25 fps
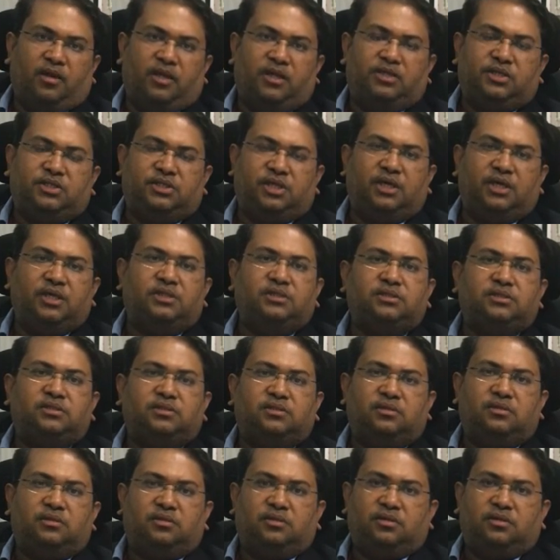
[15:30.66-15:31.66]
It
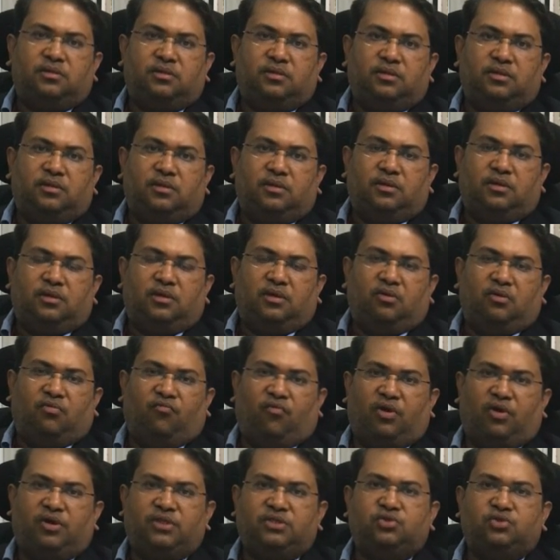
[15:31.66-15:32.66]
says
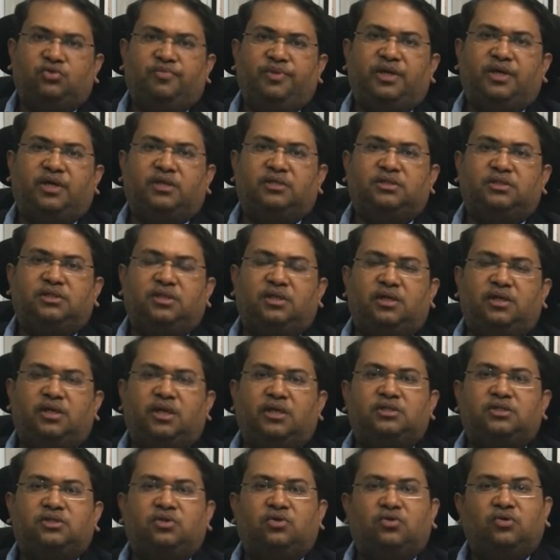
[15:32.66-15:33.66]
what is to be considered
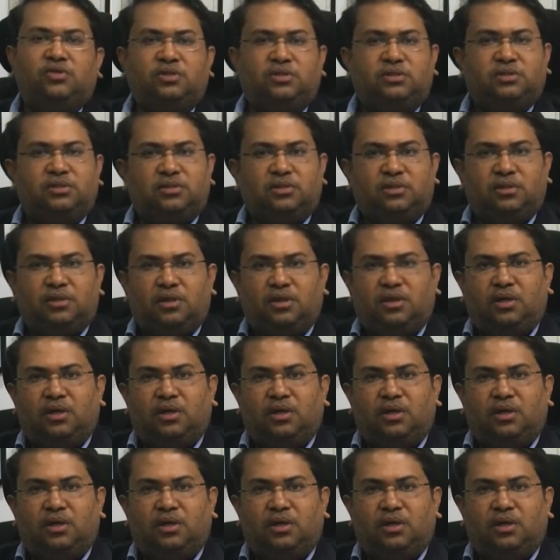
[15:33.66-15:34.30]
as goods